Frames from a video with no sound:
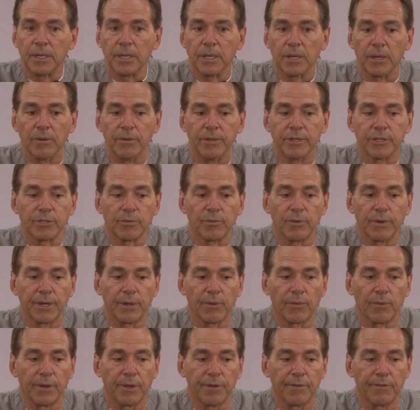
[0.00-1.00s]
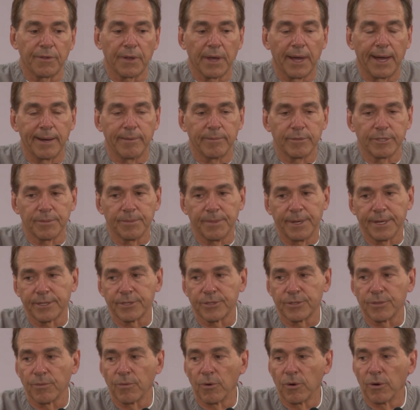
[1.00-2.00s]
you know, this week we've got them some
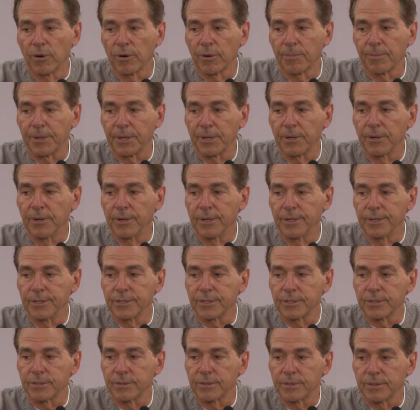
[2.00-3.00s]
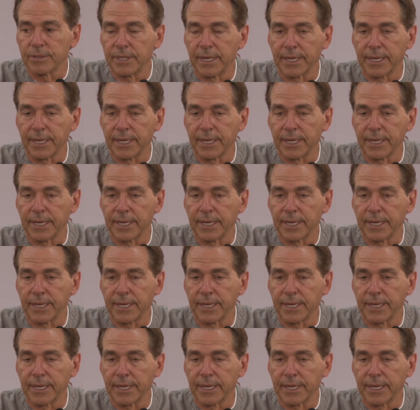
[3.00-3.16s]
extra work because